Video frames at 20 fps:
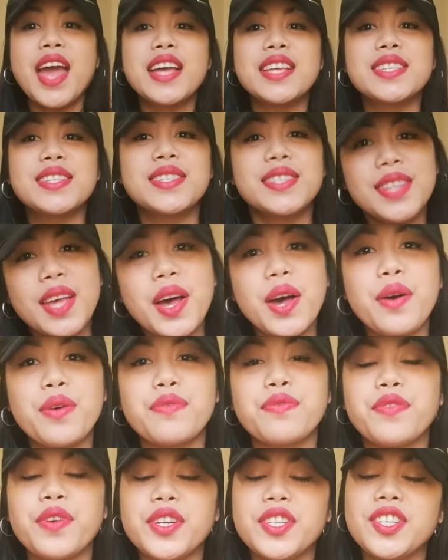So
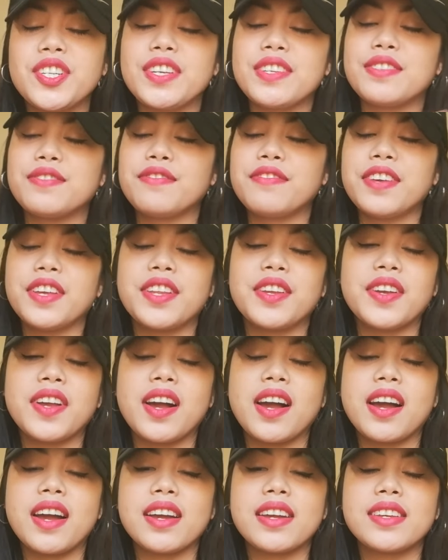for today's video,
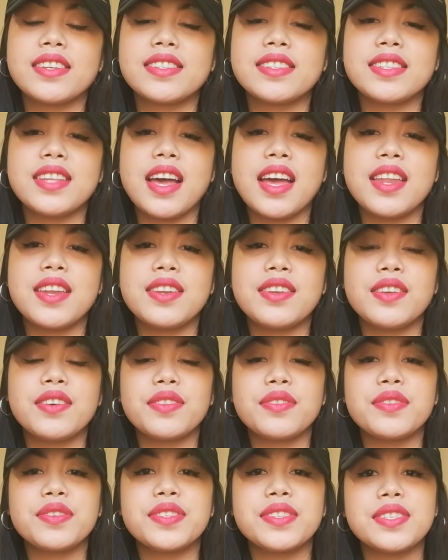guys,
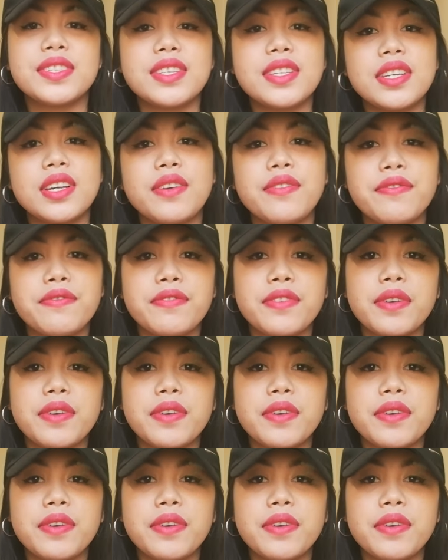another sing-off